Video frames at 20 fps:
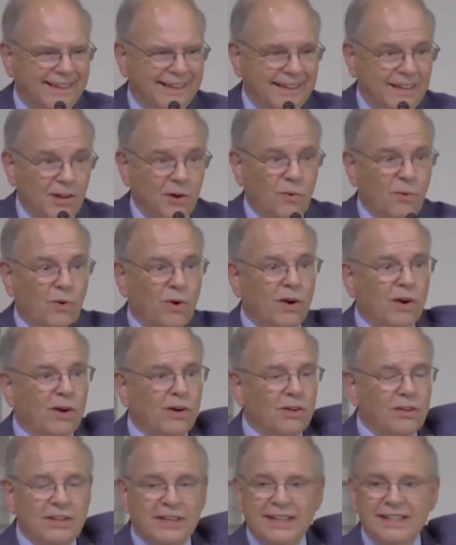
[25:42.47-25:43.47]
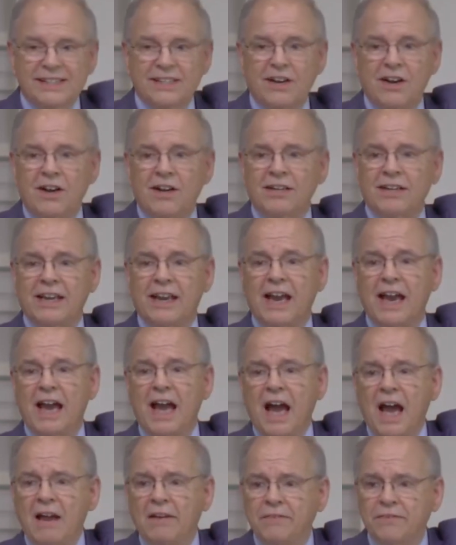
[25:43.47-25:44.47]
The world has gone
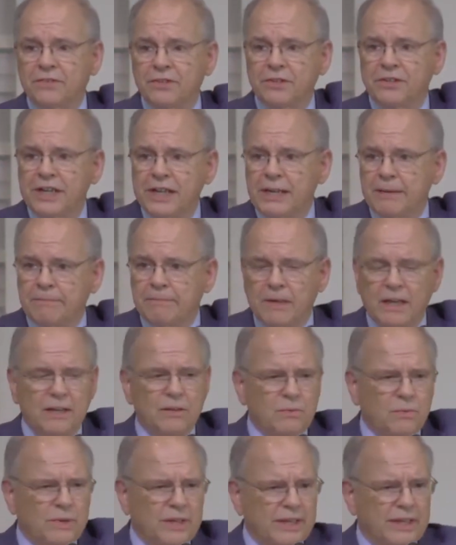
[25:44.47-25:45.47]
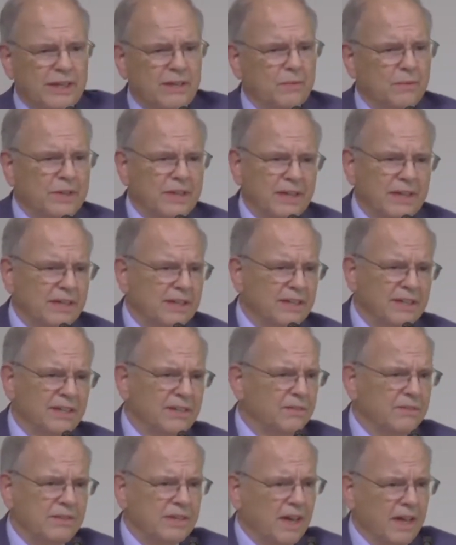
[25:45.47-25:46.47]
after him, and we can
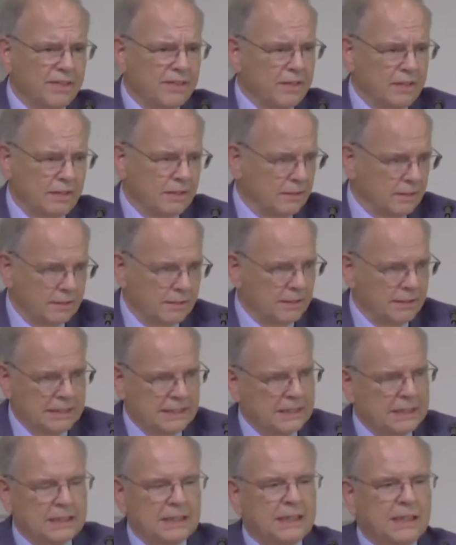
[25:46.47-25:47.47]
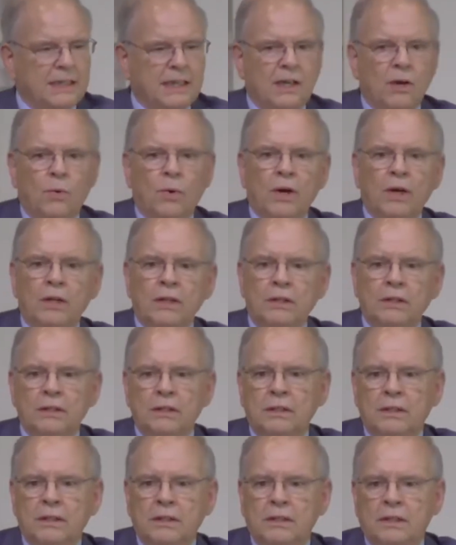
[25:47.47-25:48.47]
do nothing. Well,
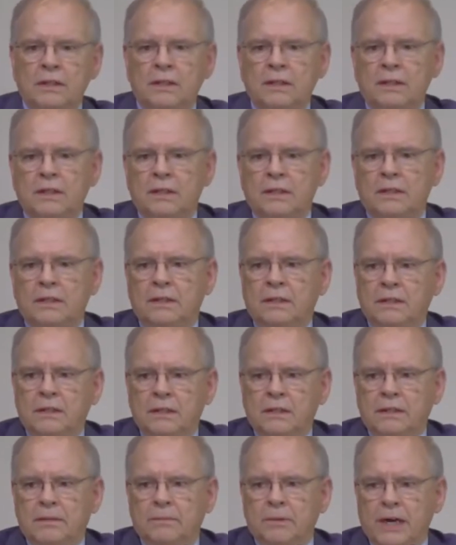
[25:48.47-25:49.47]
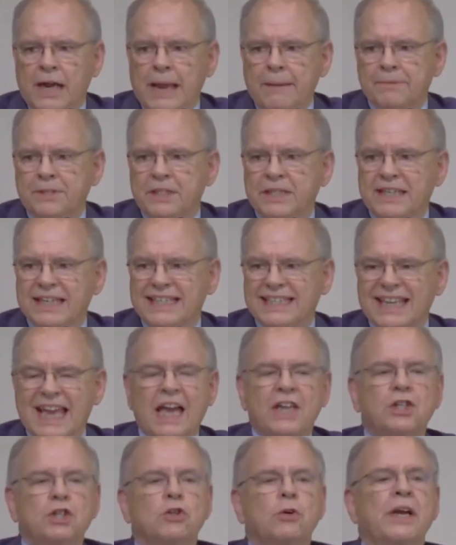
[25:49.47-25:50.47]
perhaps an
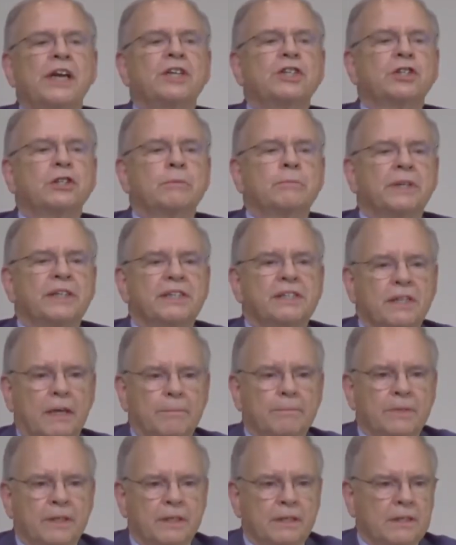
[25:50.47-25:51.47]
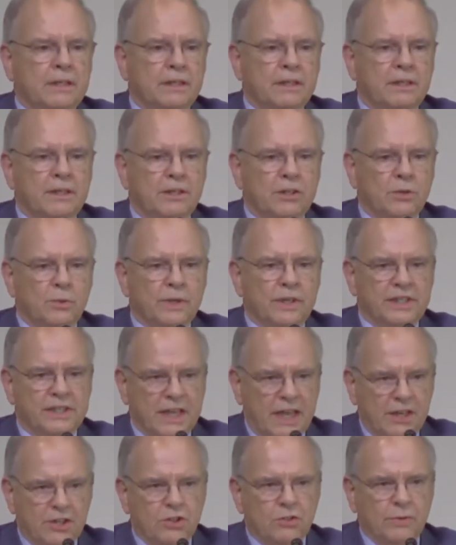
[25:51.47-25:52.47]
exaggeration, but something to
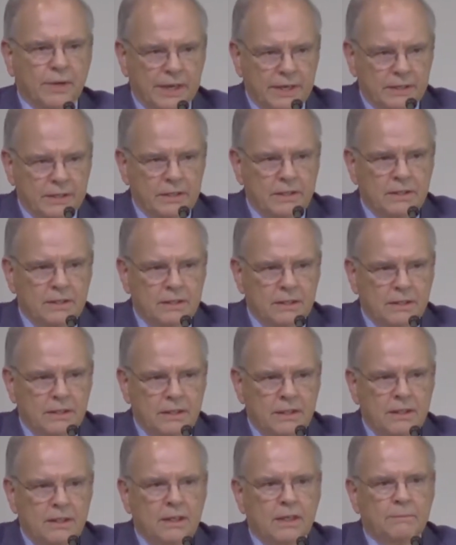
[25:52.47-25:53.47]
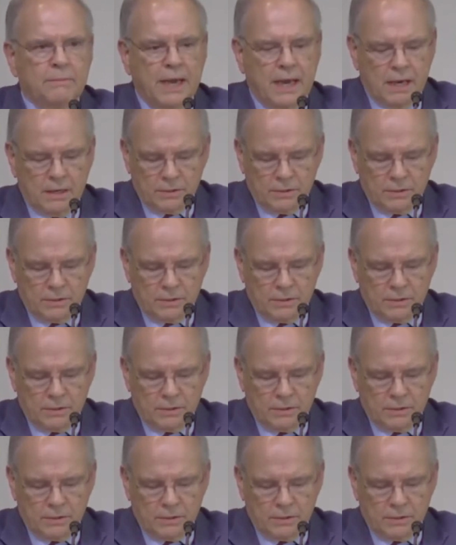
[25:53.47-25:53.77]
exaggerate about.